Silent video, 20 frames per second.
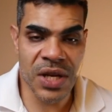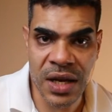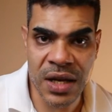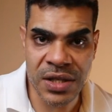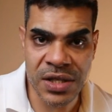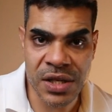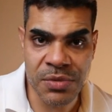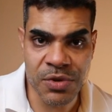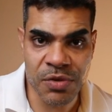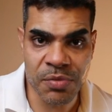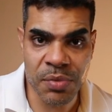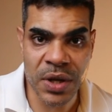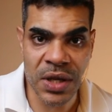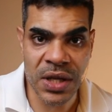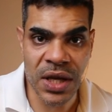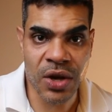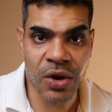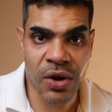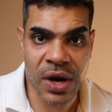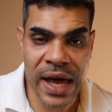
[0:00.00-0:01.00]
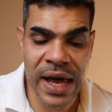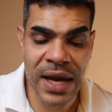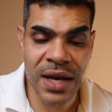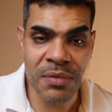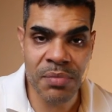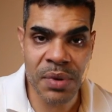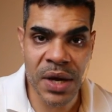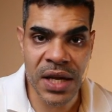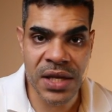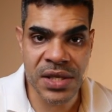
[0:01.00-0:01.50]
in terms of building your
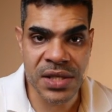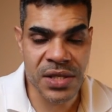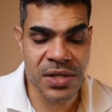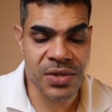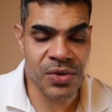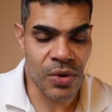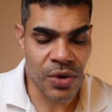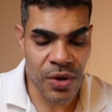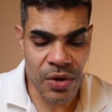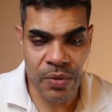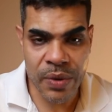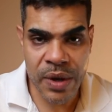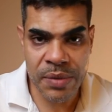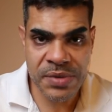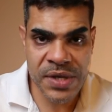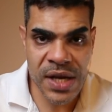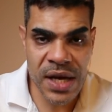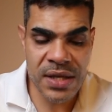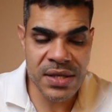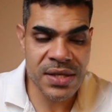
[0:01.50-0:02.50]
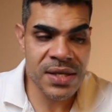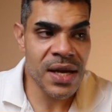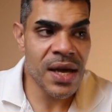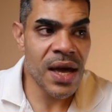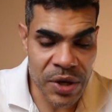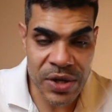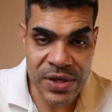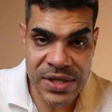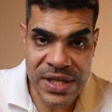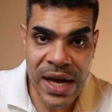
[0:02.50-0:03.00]
landing pages or your websites.
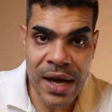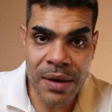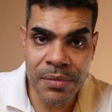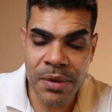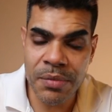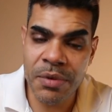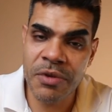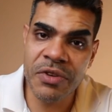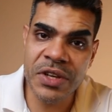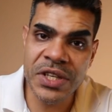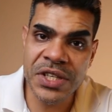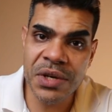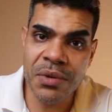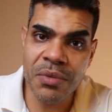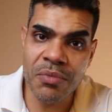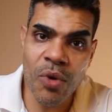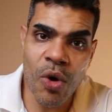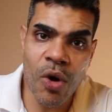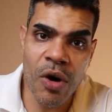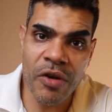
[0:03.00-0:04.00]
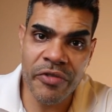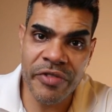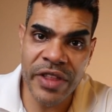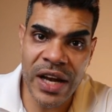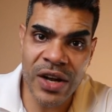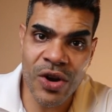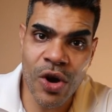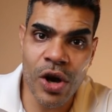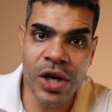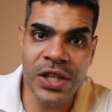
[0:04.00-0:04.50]
Because yeah, I'm going to be featuring more of
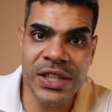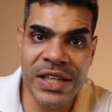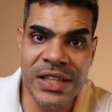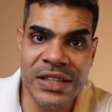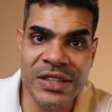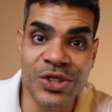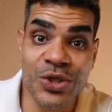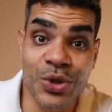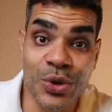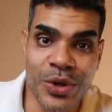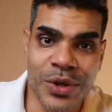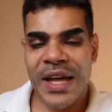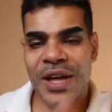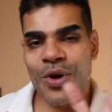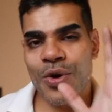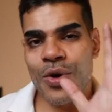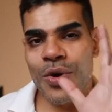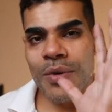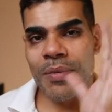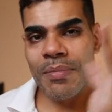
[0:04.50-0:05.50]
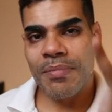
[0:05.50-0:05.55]
that content soon. Thank you.